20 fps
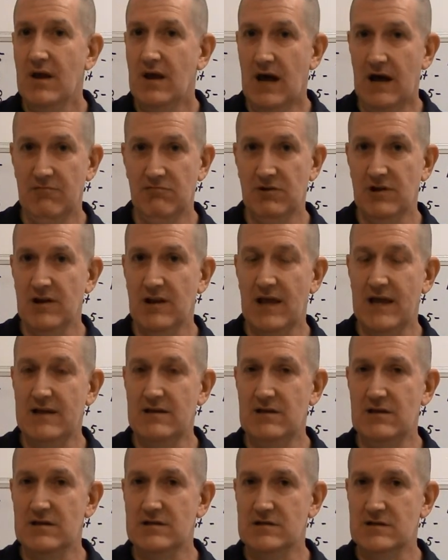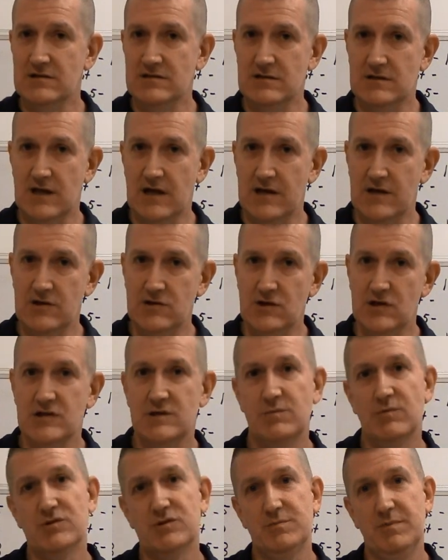I really like this because it's got an
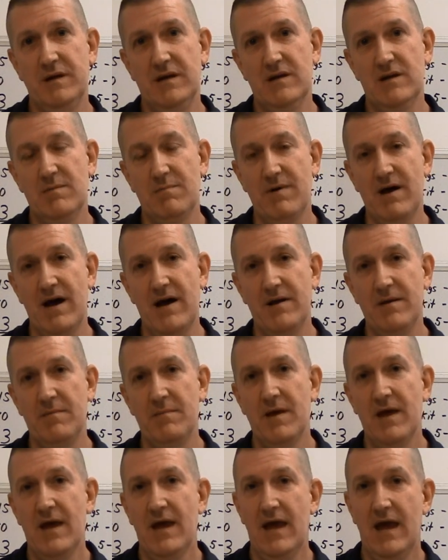adjustable speed at the bottom.